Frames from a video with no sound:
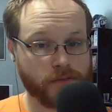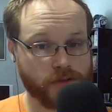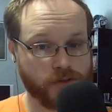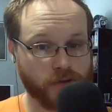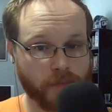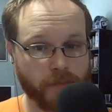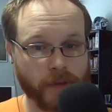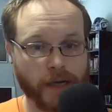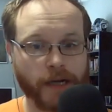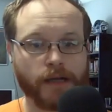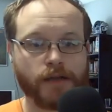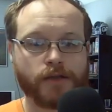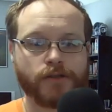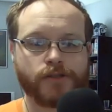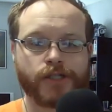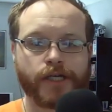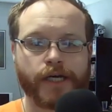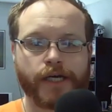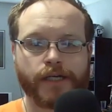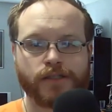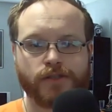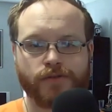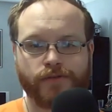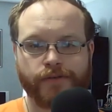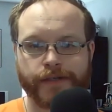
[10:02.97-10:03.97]
do
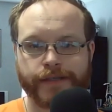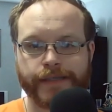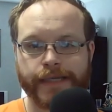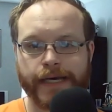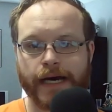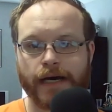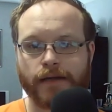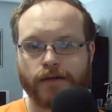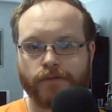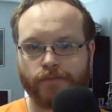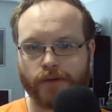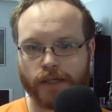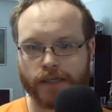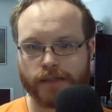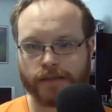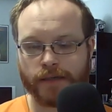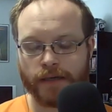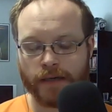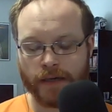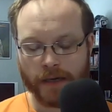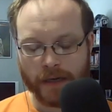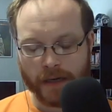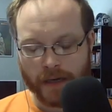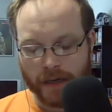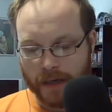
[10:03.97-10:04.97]
apologize for that. But,
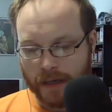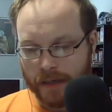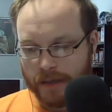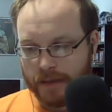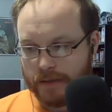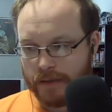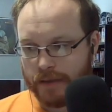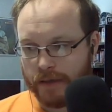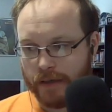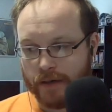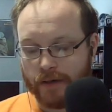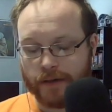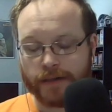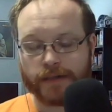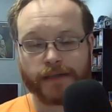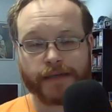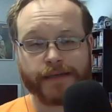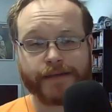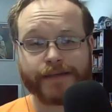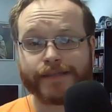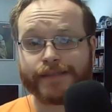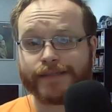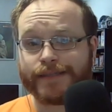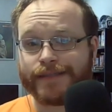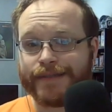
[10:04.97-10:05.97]
you know,
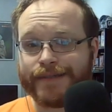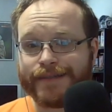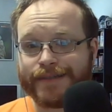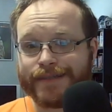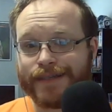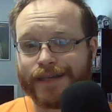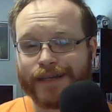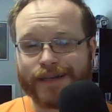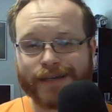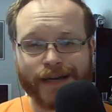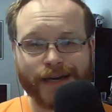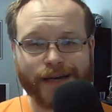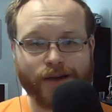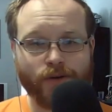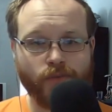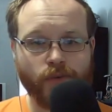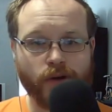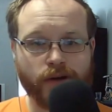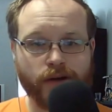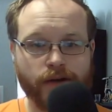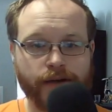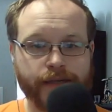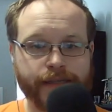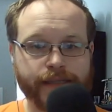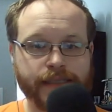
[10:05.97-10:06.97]
is this a night
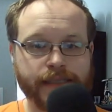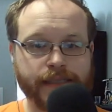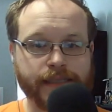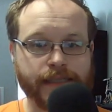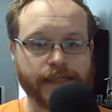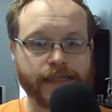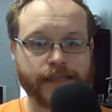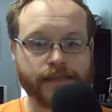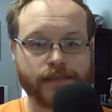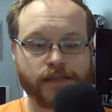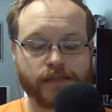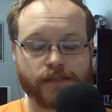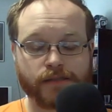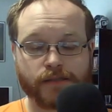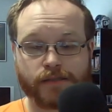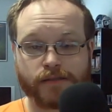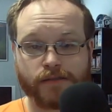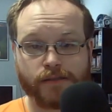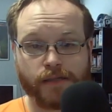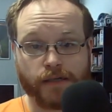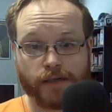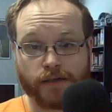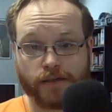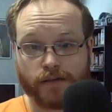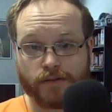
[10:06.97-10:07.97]
where he gets,
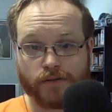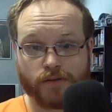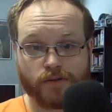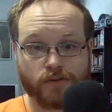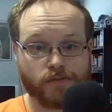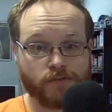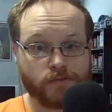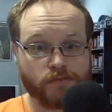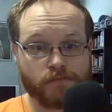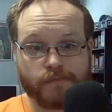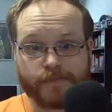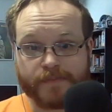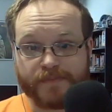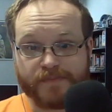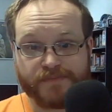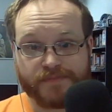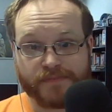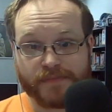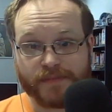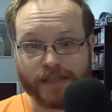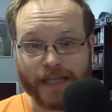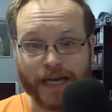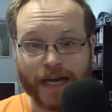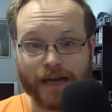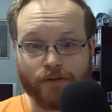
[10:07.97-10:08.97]
you know,
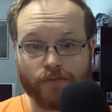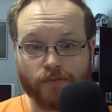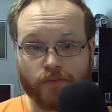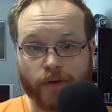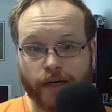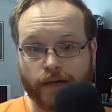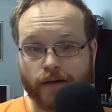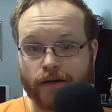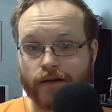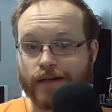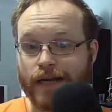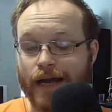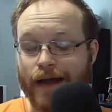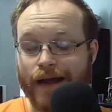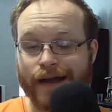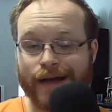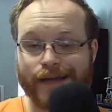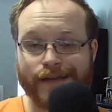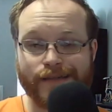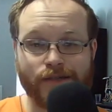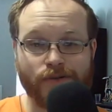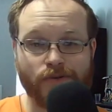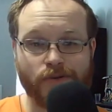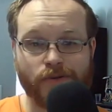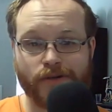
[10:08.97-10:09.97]
that record? I
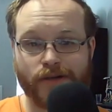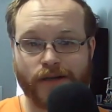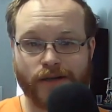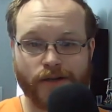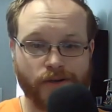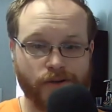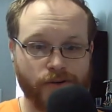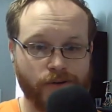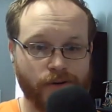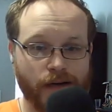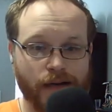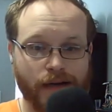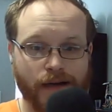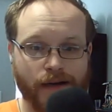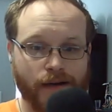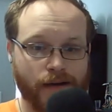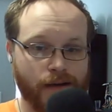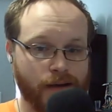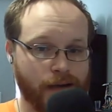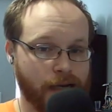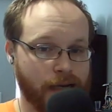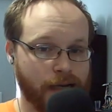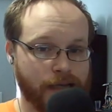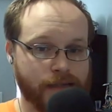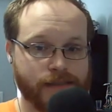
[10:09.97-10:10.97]
don't know.
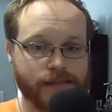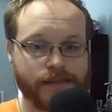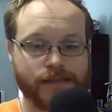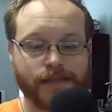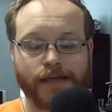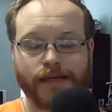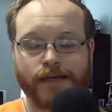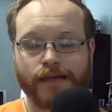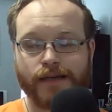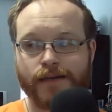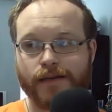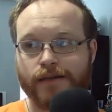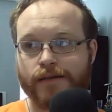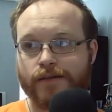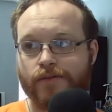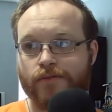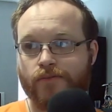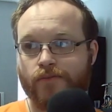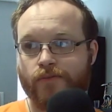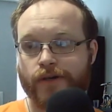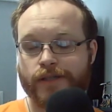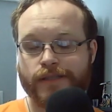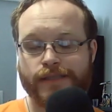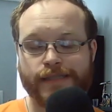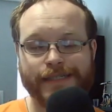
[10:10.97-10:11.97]
I said
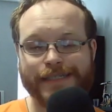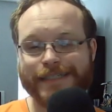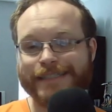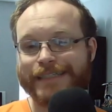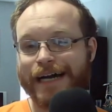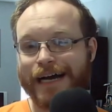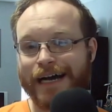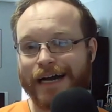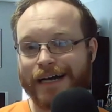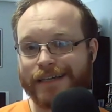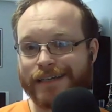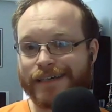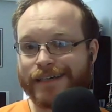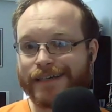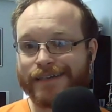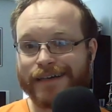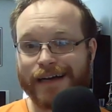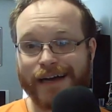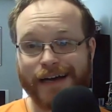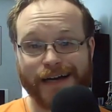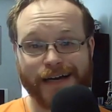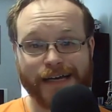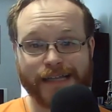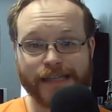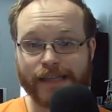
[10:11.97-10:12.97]
once he tied it,
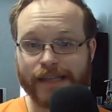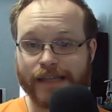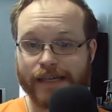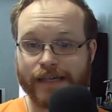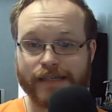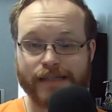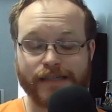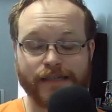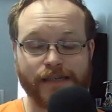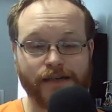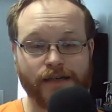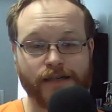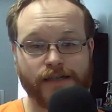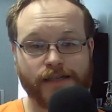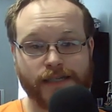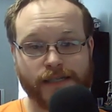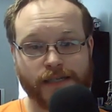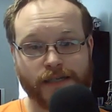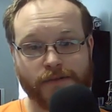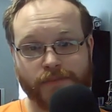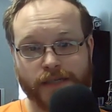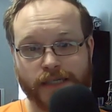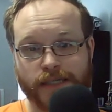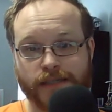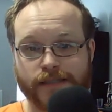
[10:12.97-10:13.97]
I think, you know, he
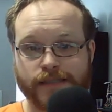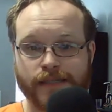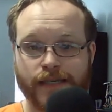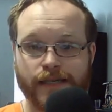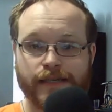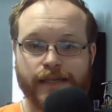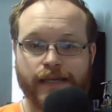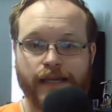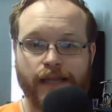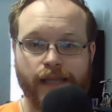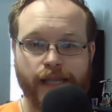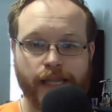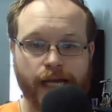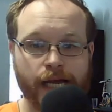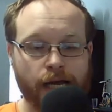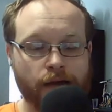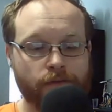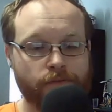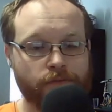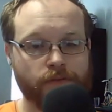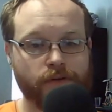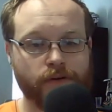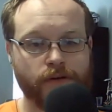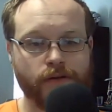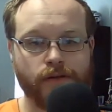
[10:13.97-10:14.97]
could be sitting at
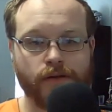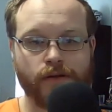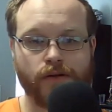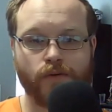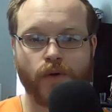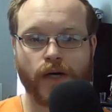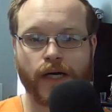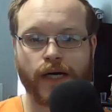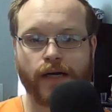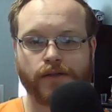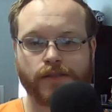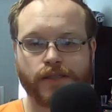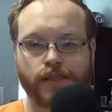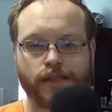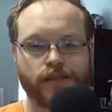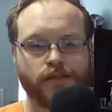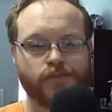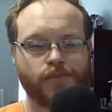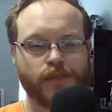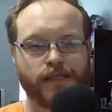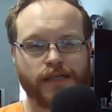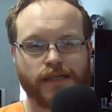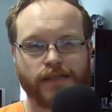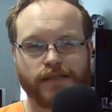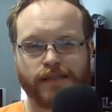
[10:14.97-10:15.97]
that for a little while, just
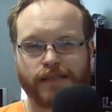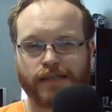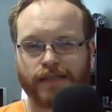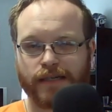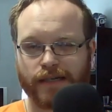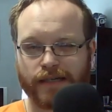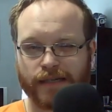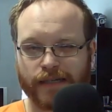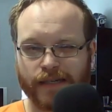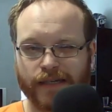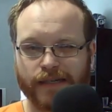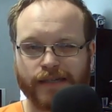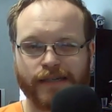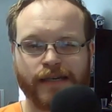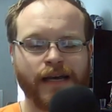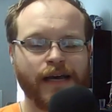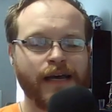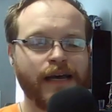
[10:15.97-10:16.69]
because, again,